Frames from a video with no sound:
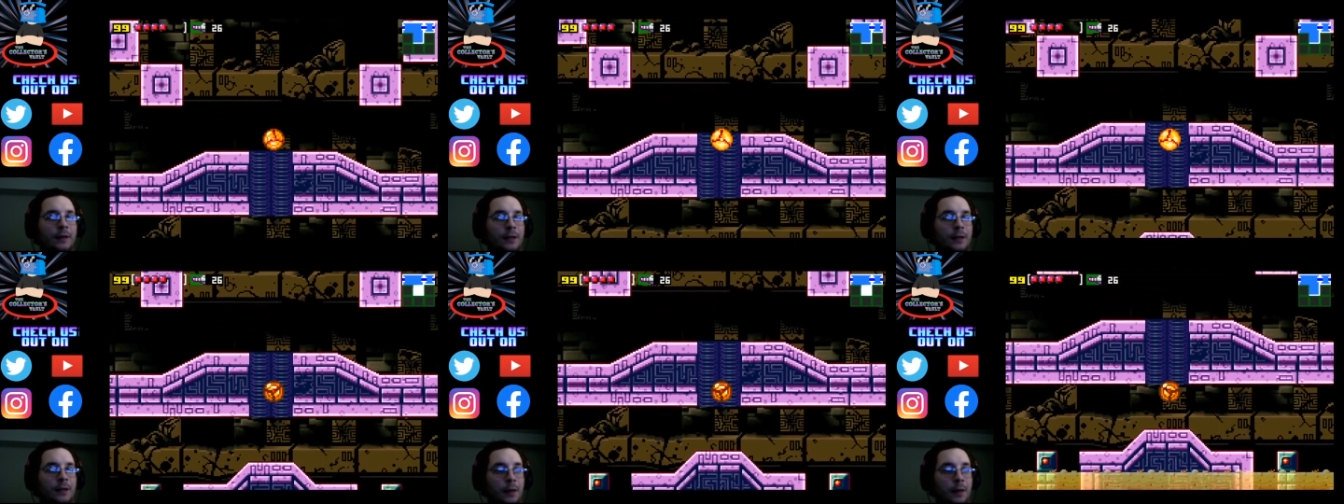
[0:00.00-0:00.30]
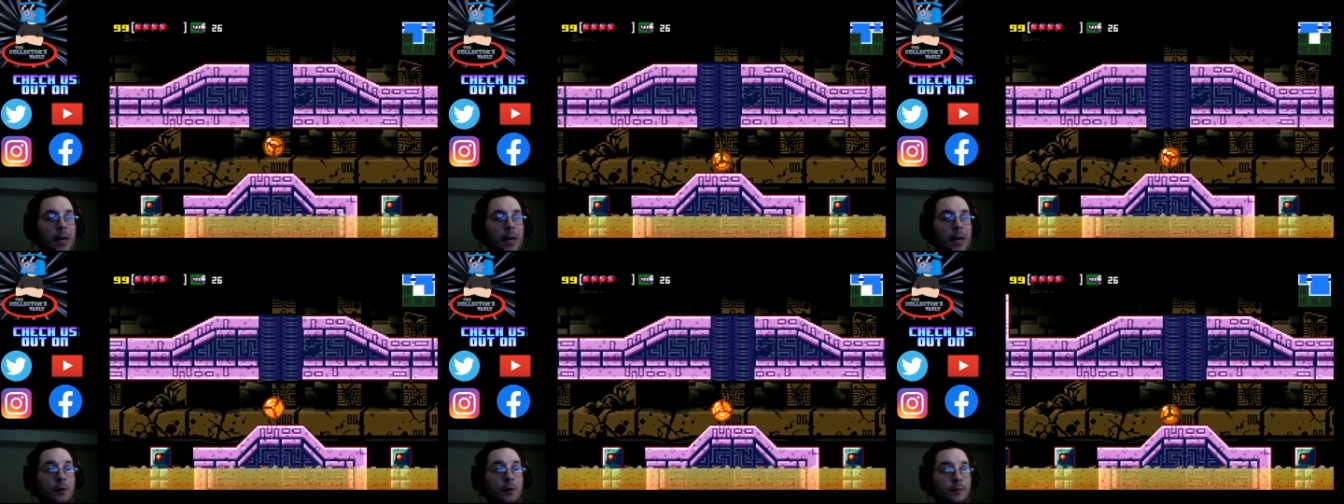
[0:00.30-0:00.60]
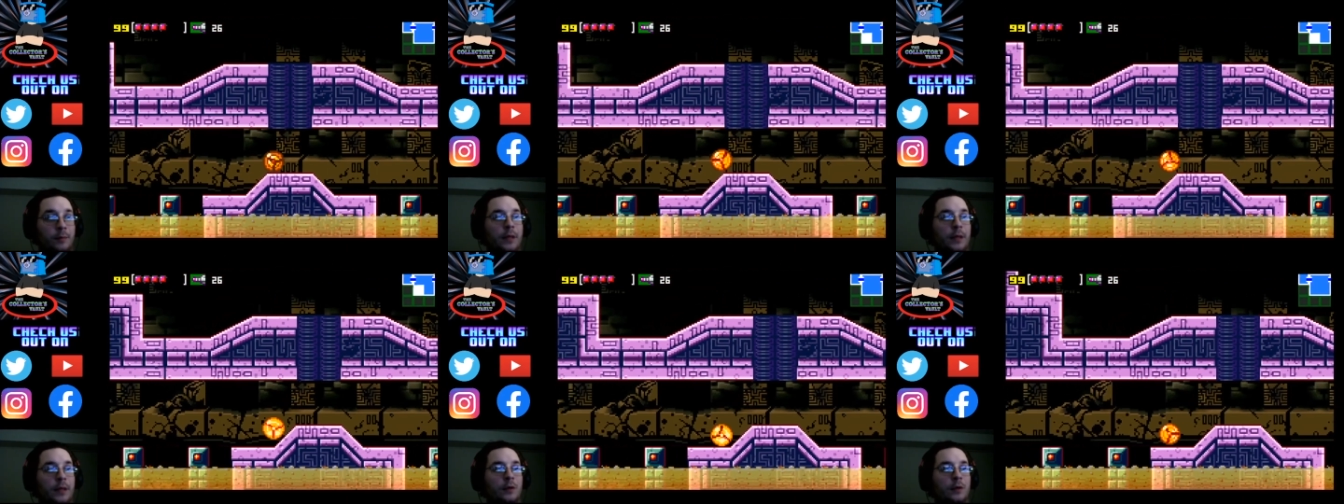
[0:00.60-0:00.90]
because I would have
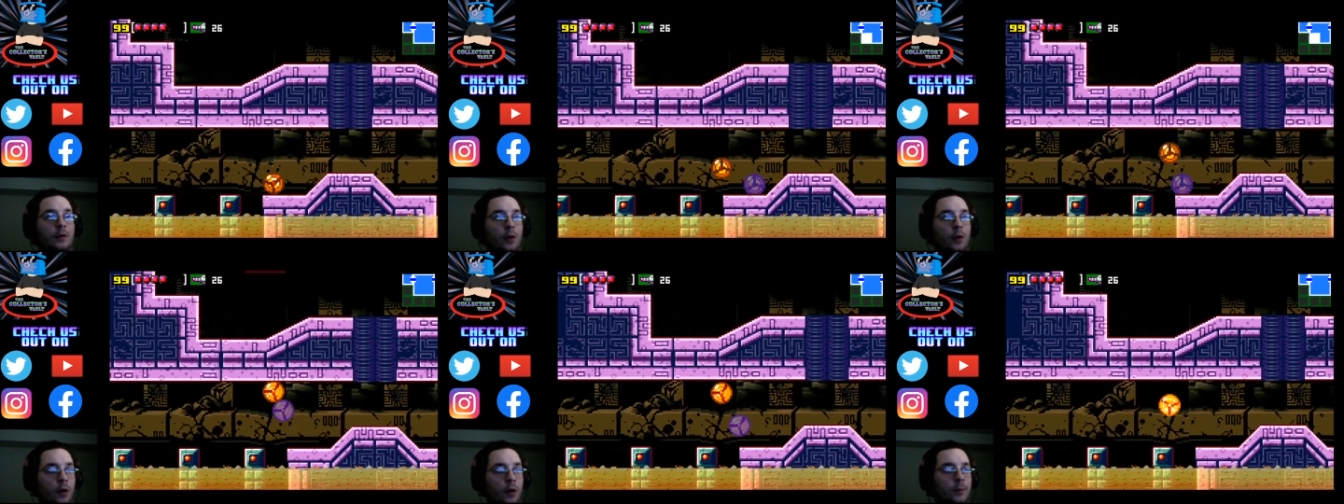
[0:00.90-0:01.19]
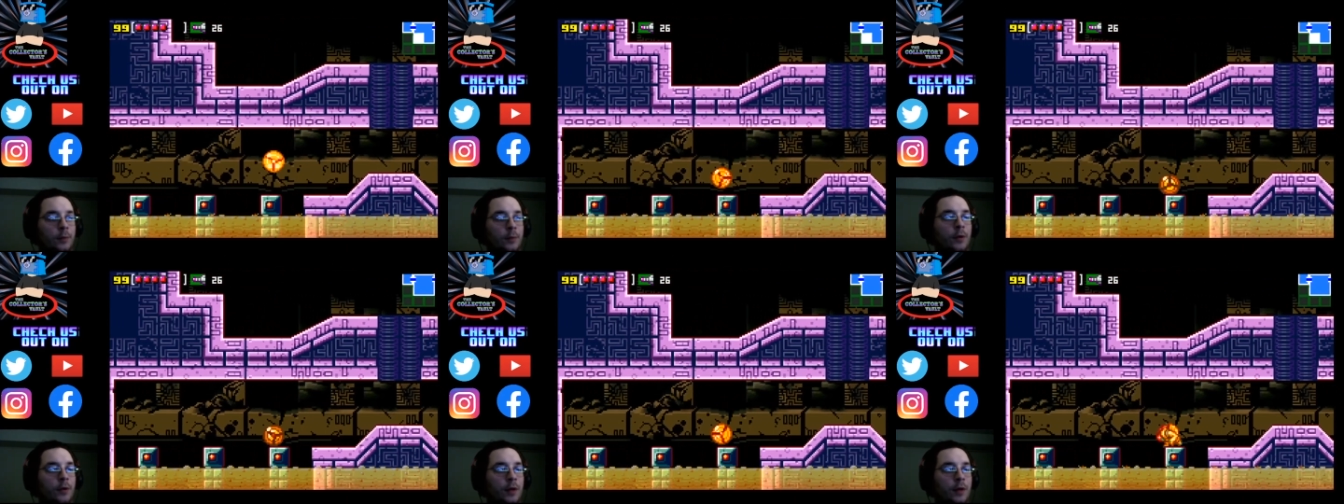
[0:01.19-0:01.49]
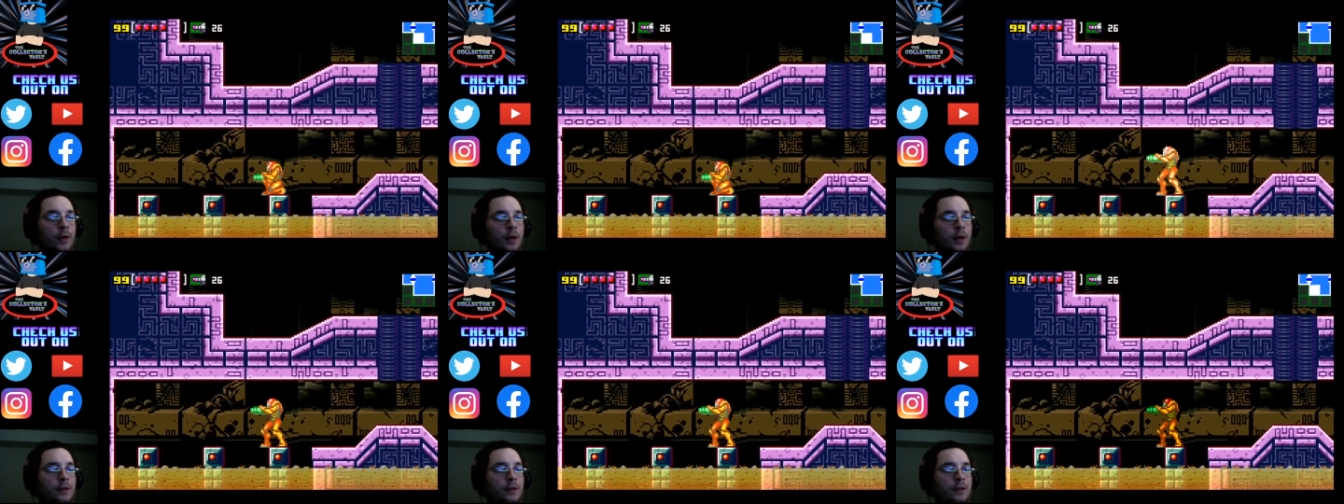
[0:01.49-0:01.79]
played in hard mode,
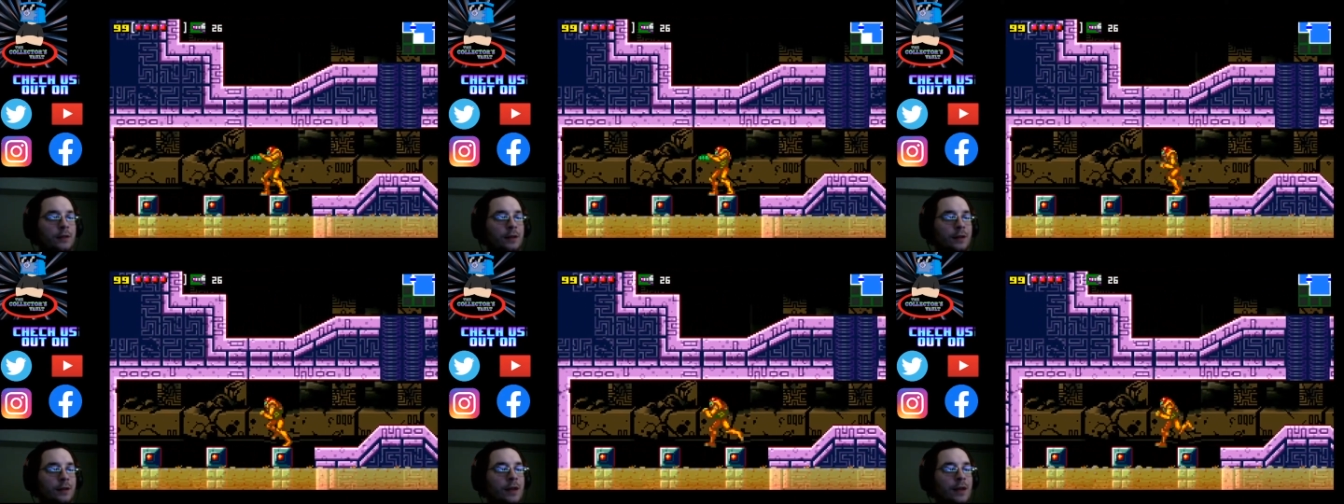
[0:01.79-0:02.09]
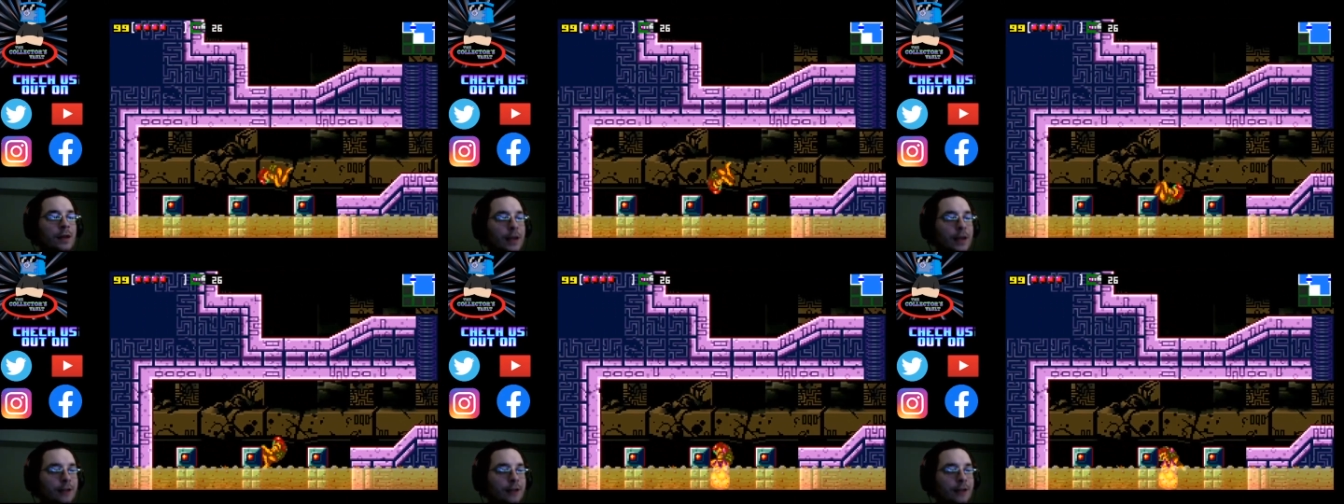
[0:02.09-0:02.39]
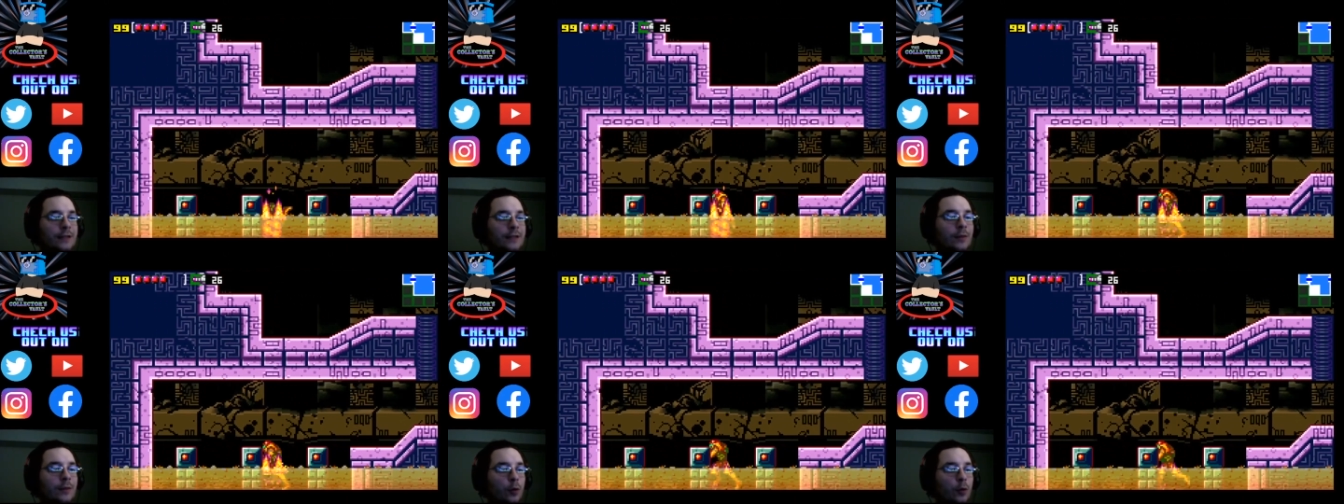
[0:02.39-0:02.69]
and it's
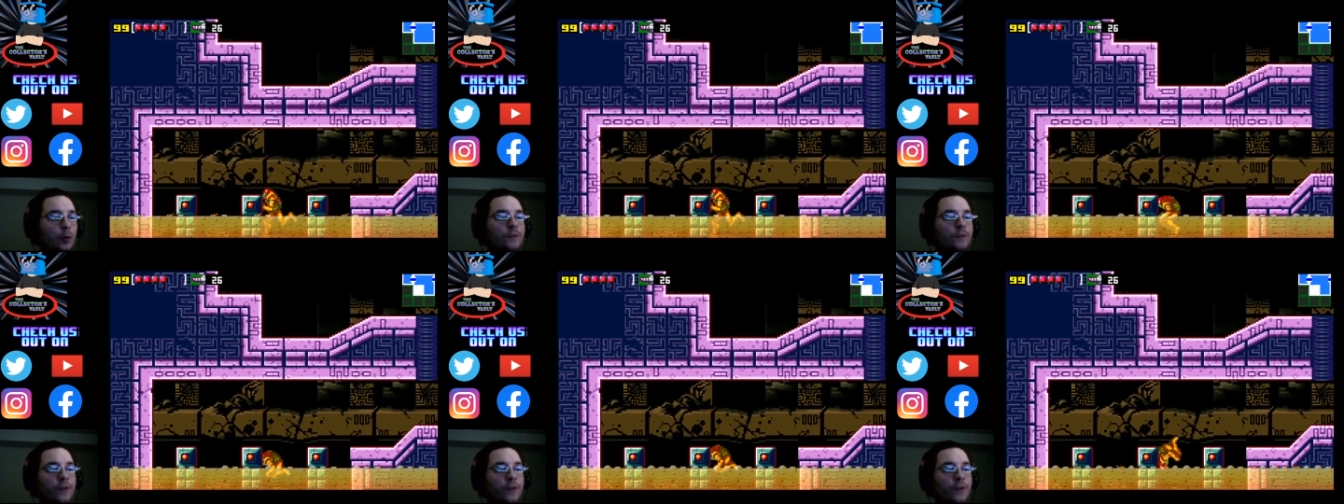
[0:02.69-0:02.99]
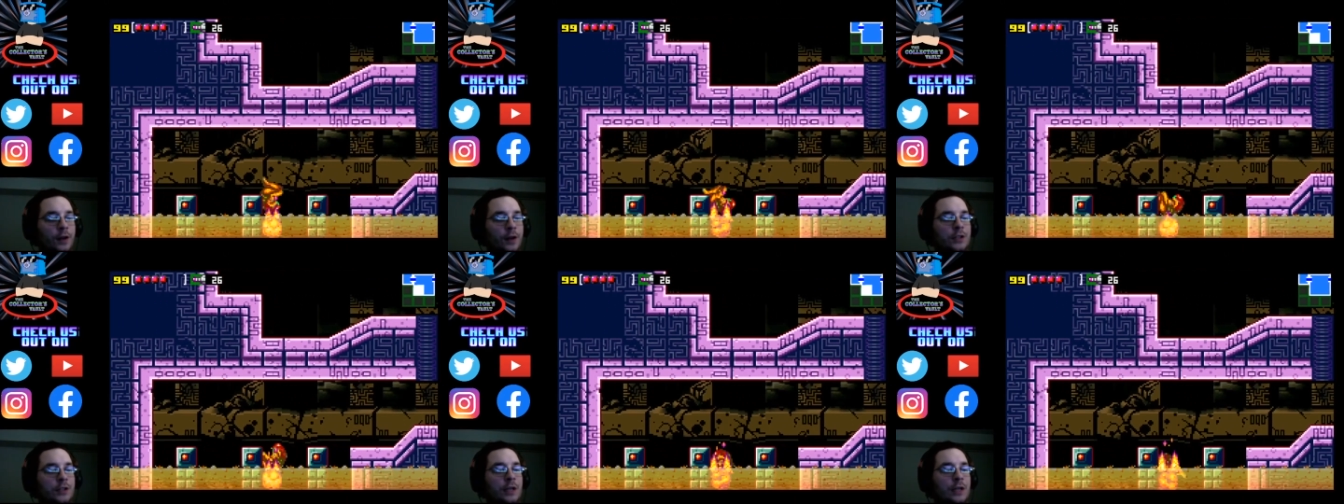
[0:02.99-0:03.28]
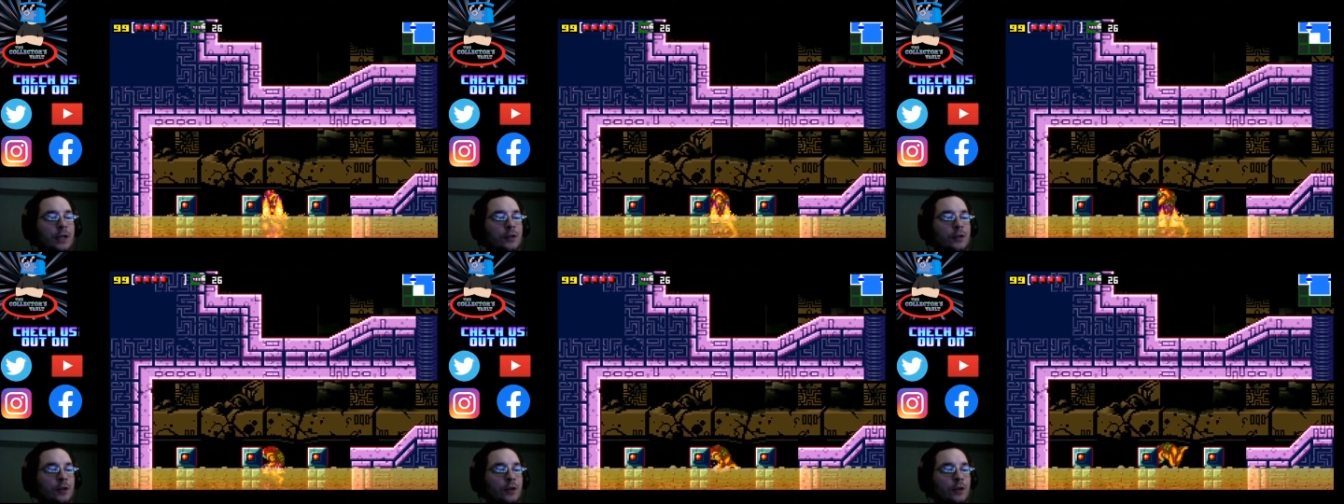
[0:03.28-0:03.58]
definitely more fun and
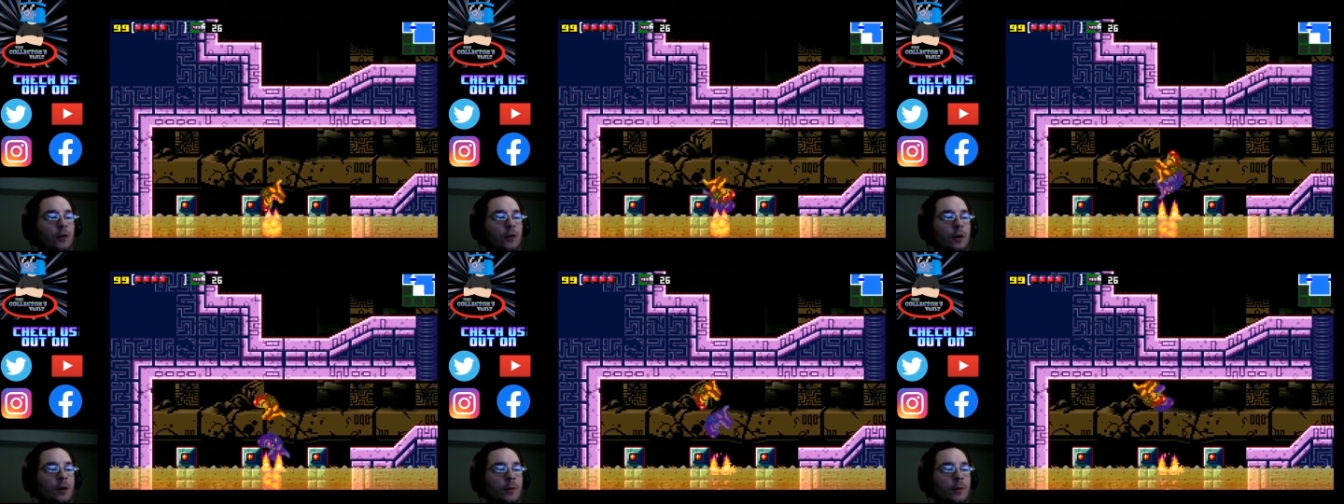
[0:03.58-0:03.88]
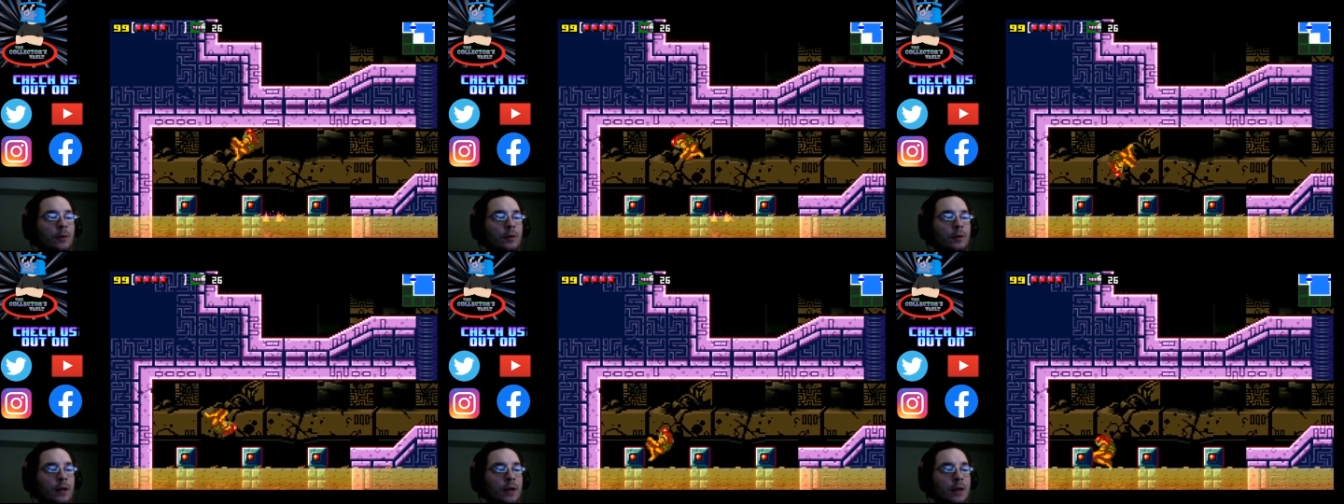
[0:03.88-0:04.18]
challenging in hard mode.